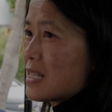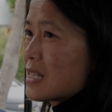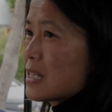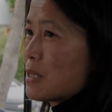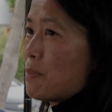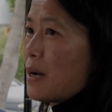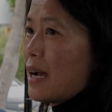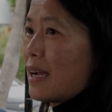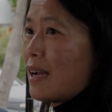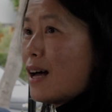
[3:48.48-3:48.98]
It's the
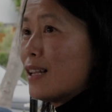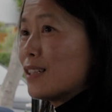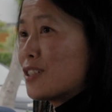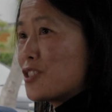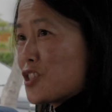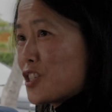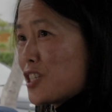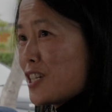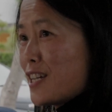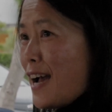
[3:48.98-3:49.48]

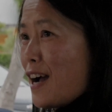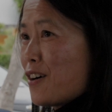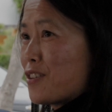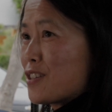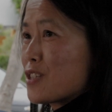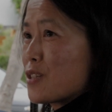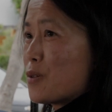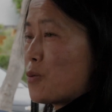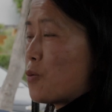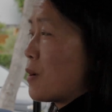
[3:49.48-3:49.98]
biology. How
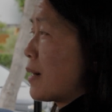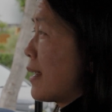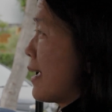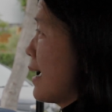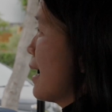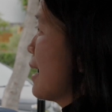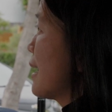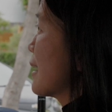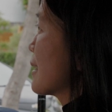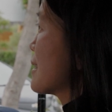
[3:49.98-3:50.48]
does it want to
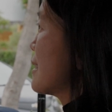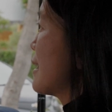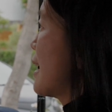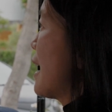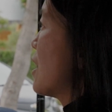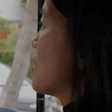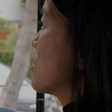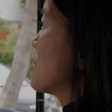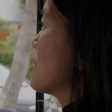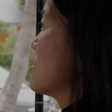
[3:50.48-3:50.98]
act? And
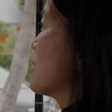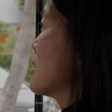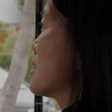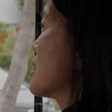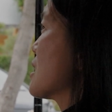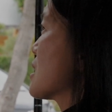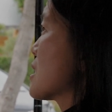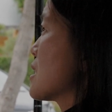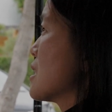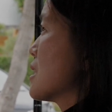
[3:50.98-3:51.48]
how
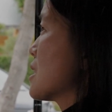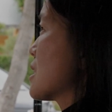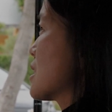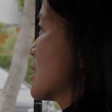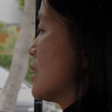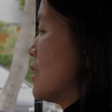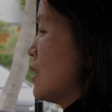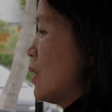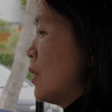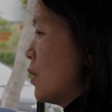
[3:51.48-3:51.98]
does it
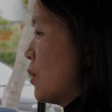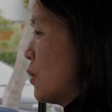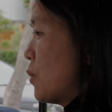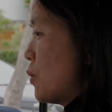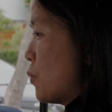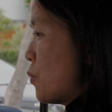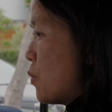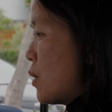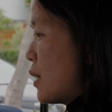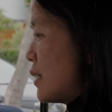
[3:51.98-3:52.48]

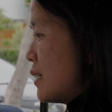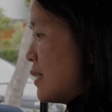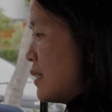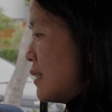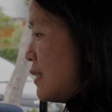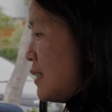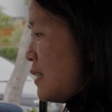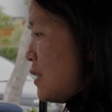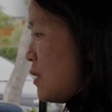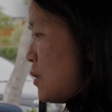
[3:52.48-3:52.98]
want
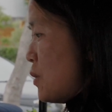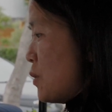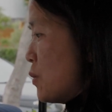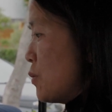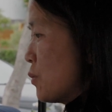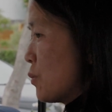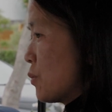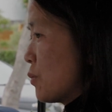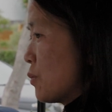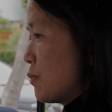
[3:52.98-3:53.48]
to, you
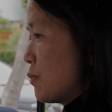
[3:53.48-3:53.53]
know,